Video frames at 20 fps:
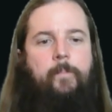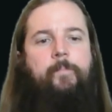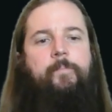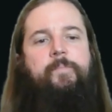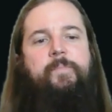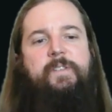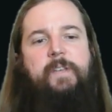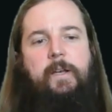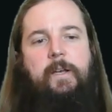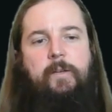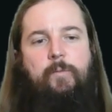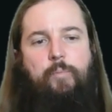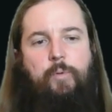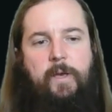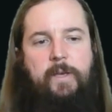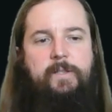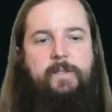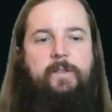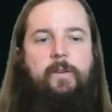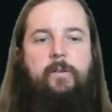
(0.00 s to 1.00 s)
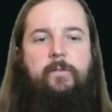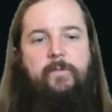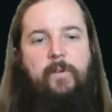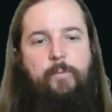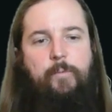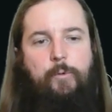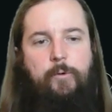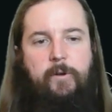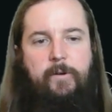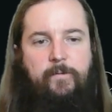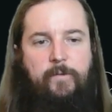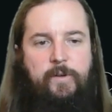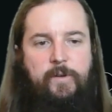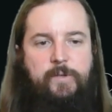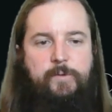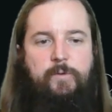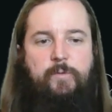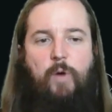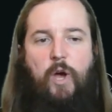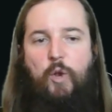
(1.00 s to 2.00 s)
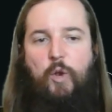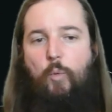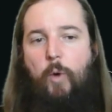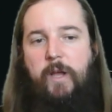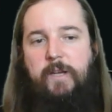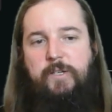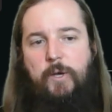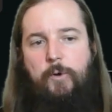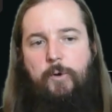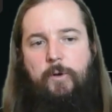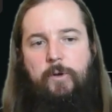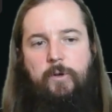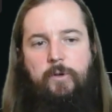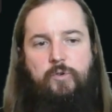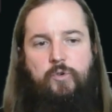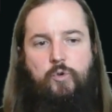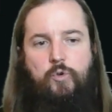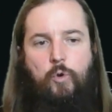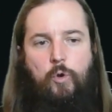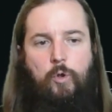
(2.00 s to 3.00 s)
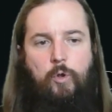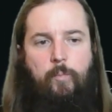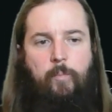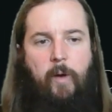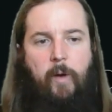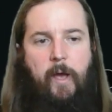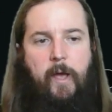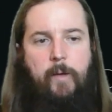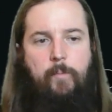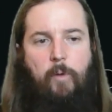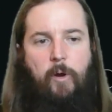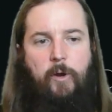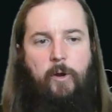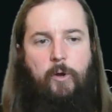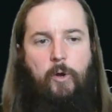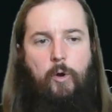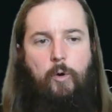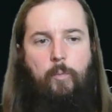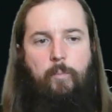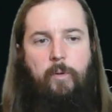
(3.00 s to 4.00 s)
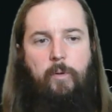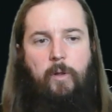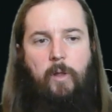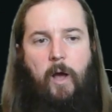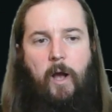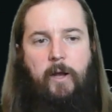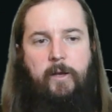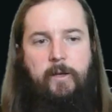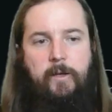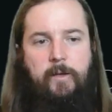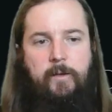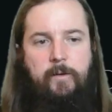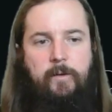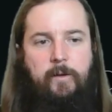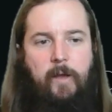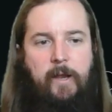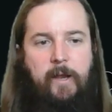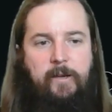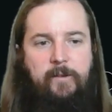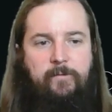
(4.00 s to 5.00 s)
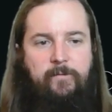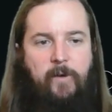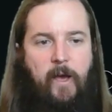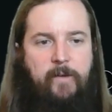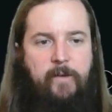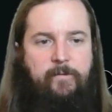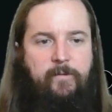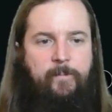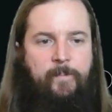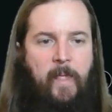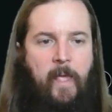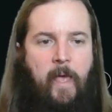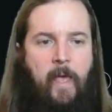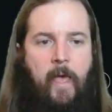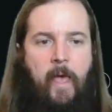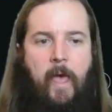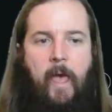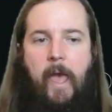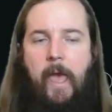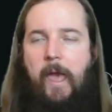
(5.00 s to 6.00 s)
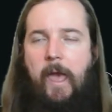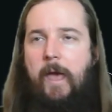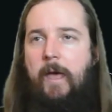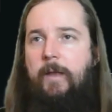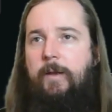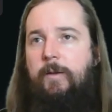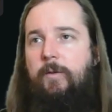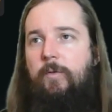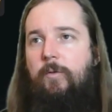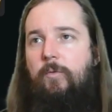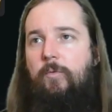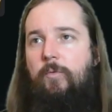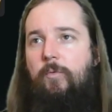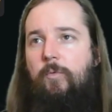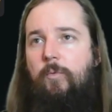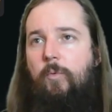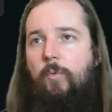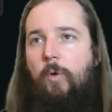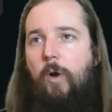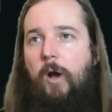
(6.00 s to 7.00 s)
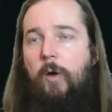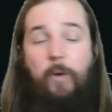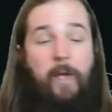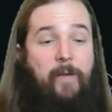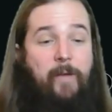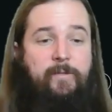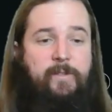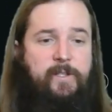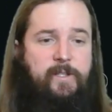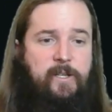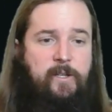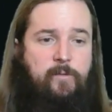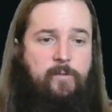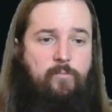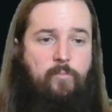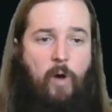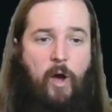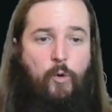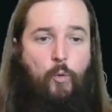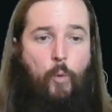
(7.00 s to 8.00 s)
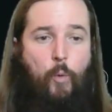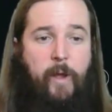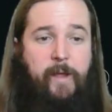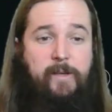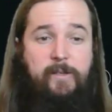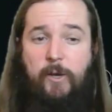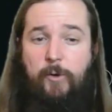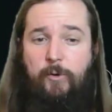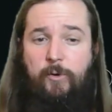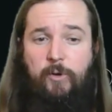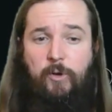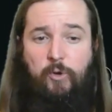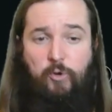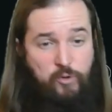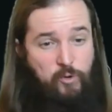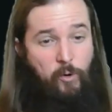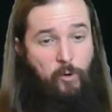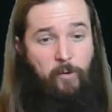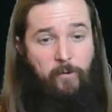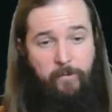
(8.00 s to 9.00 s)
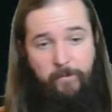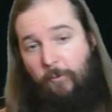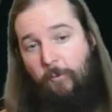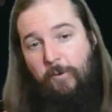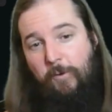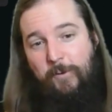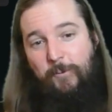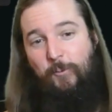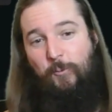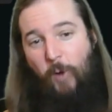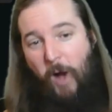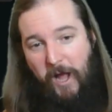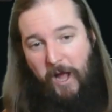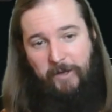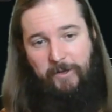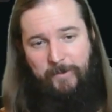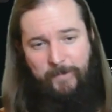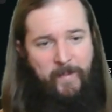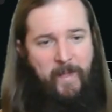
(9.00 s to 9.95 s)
Second place on February 1st was Mono White Token Control by Marco Balaka 95. And we haven't seen Mono White Token Control for a while.